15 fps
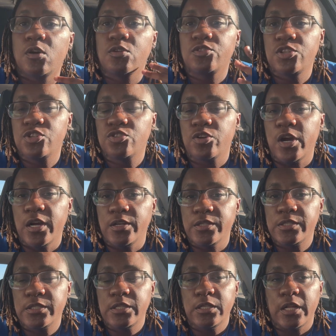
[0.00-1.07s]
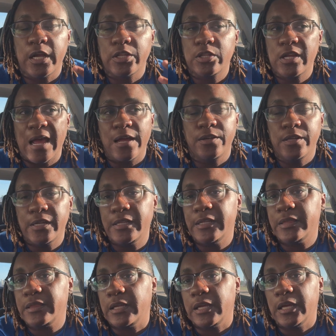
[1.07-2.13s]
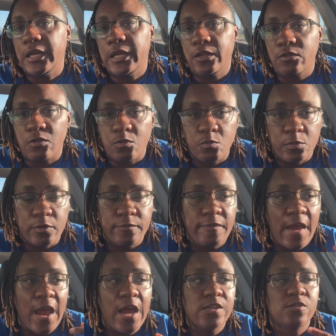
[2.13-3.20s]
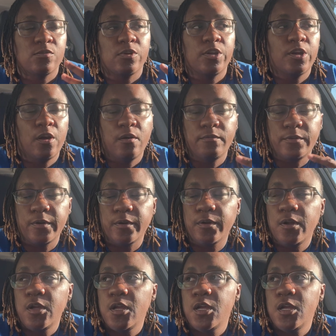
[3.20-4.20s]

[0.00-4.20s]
just trying to see, like, do y'all need anything, fast or whatever.